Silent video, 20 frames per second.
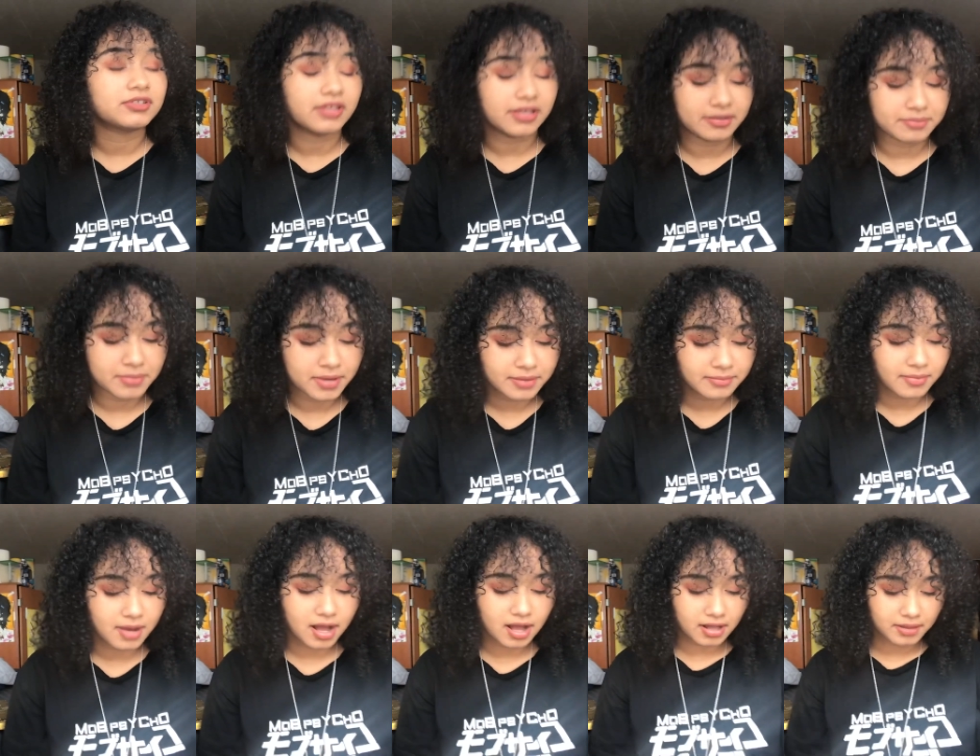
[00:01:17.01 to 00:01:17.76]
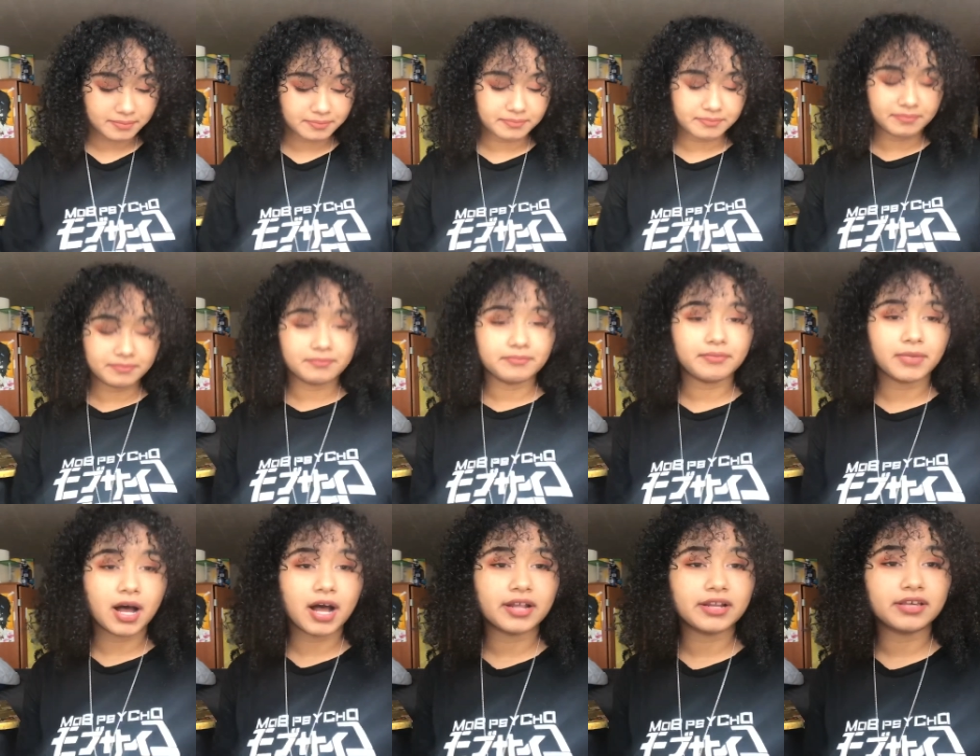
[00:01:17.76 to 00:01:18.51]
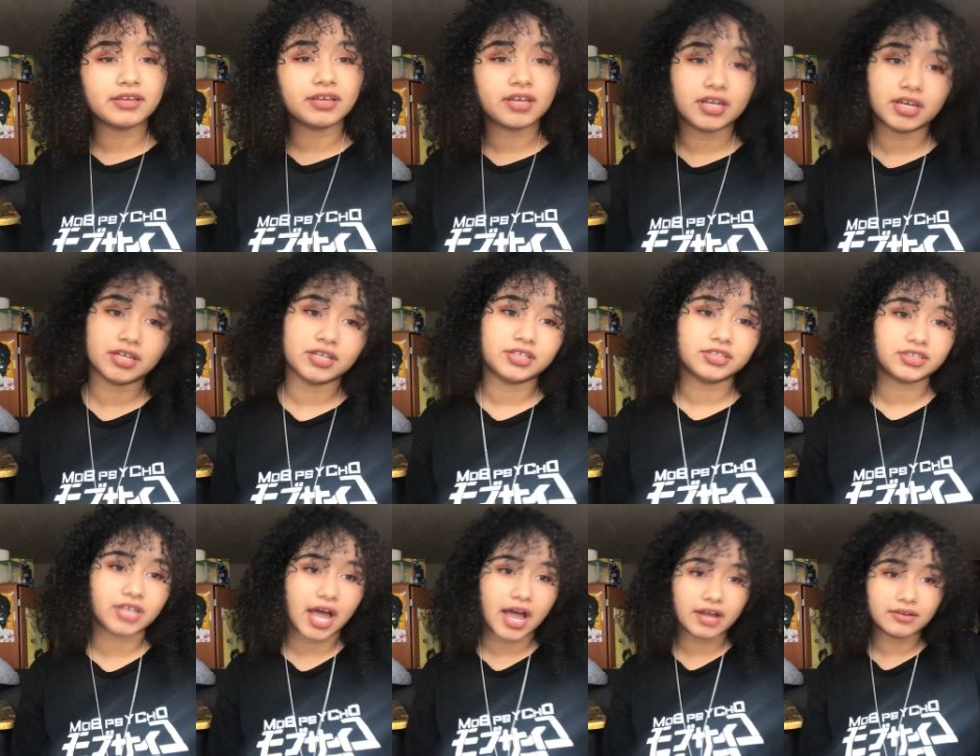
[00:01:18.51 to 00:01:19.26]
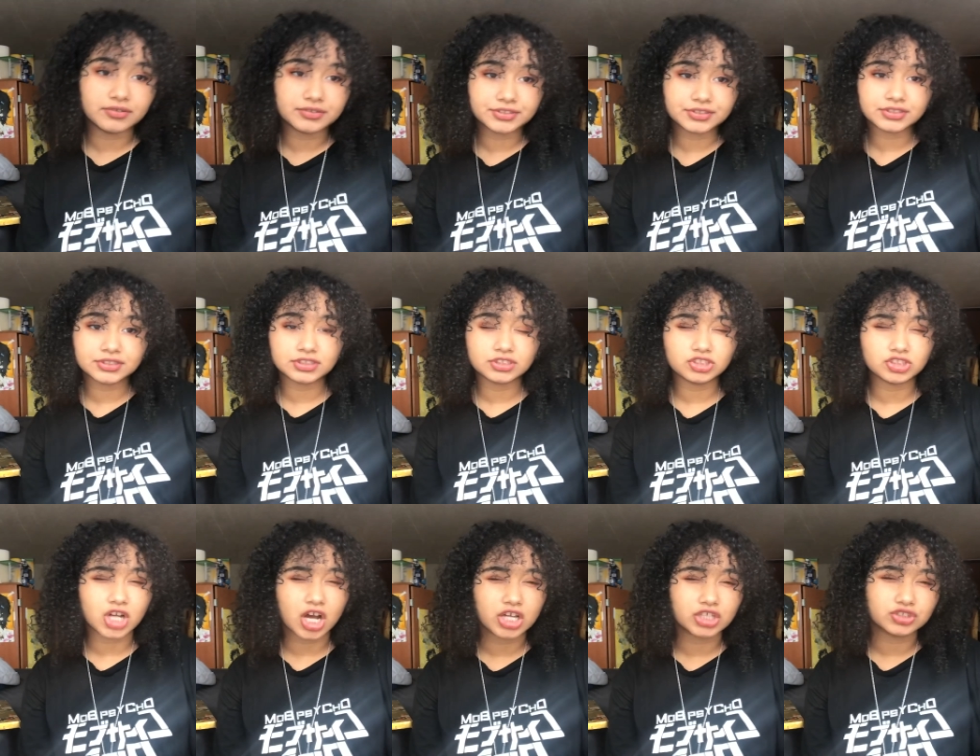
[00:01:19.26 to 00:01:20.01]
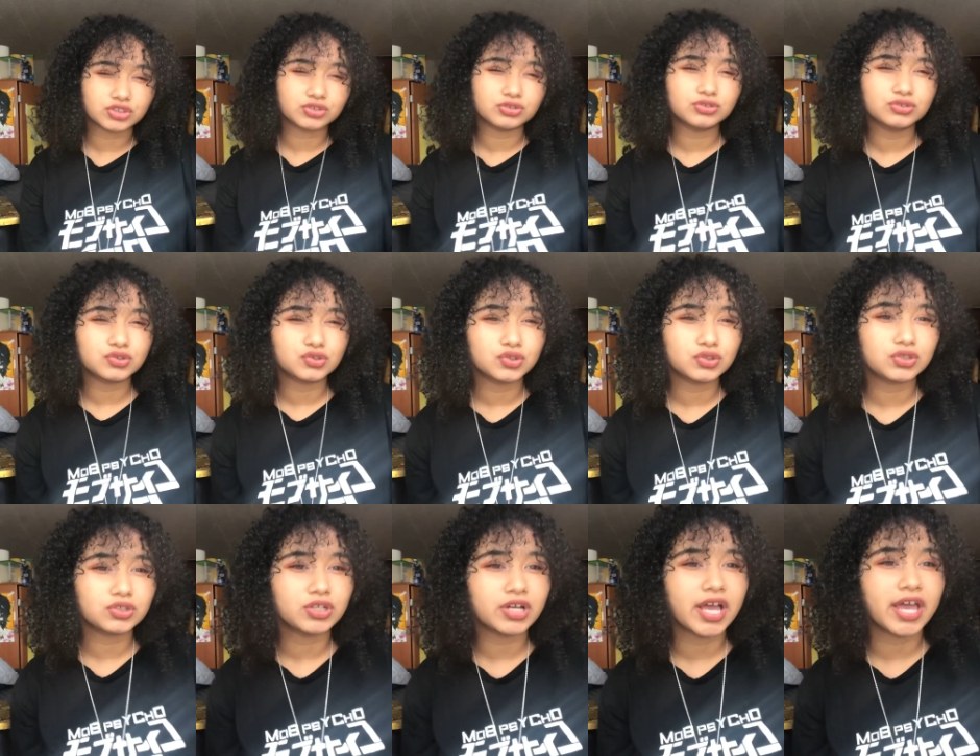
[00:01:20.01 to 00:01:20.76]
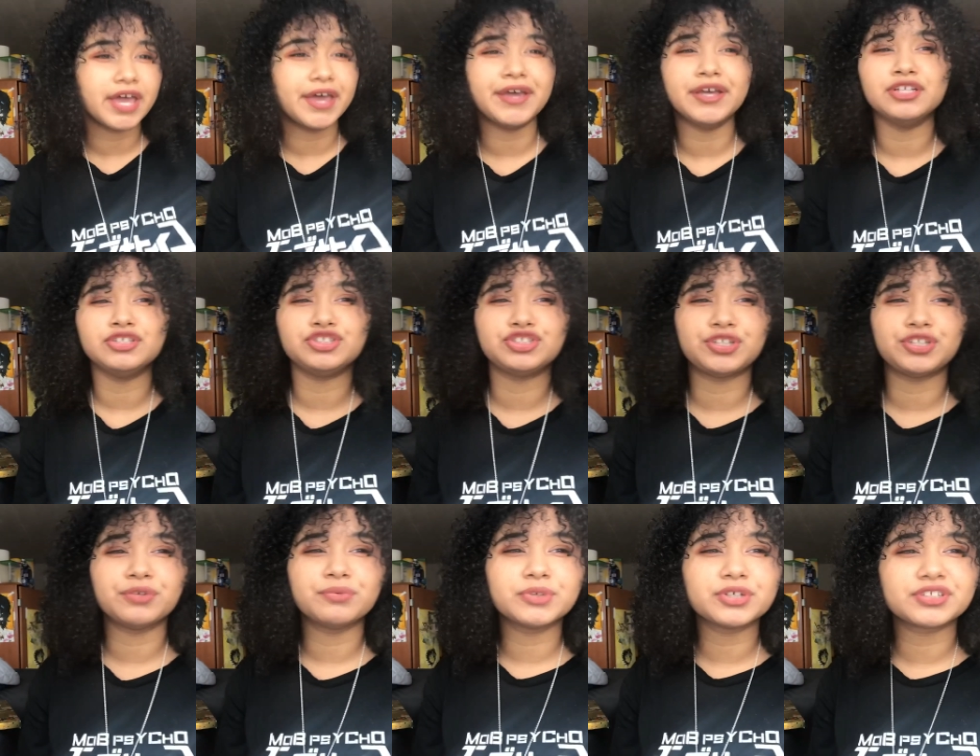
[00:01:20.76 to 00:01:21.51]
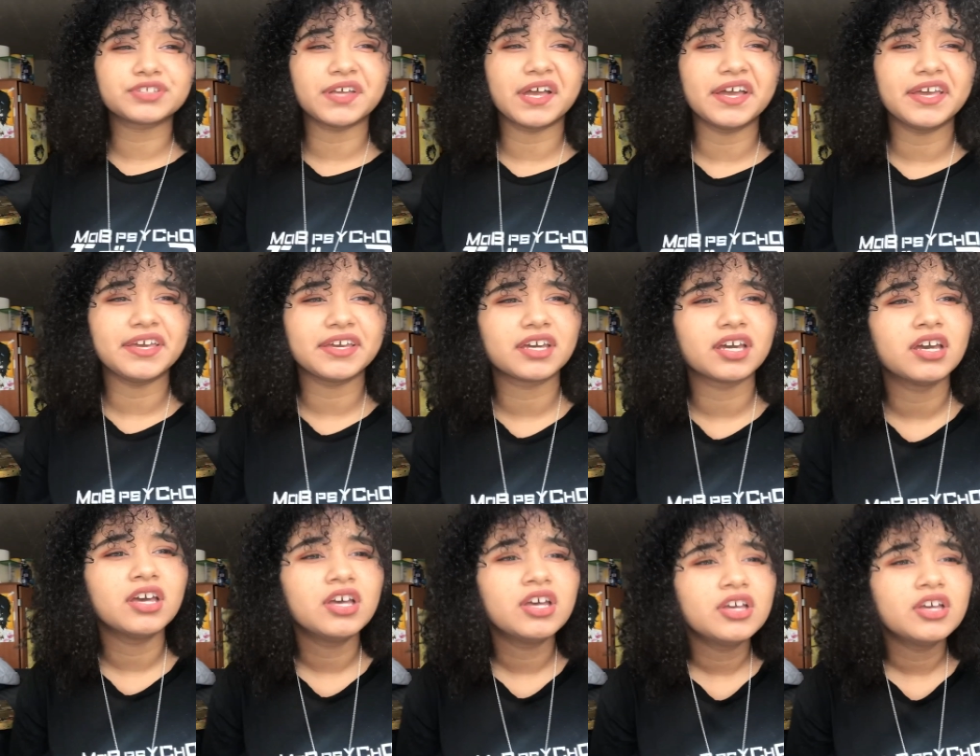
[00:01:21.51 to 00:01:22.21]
Like, my mom bought it because I was in high school, and she was like,